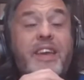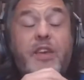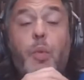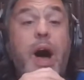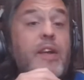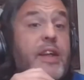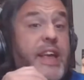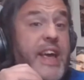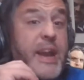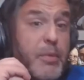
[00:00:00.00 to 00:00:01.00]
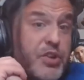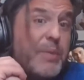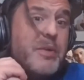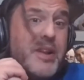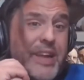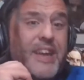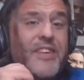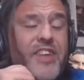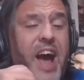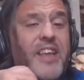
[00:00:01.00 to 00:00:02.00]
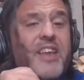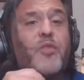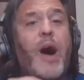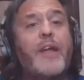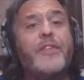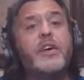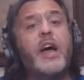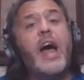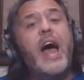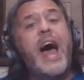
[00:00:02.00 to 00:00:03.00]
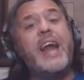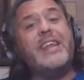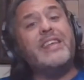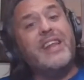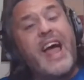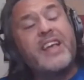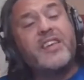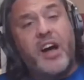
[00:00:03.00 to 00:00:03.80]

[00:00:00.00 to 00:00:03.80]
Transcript: And Wilder hit him with some clean shots. And if Wilder had his legs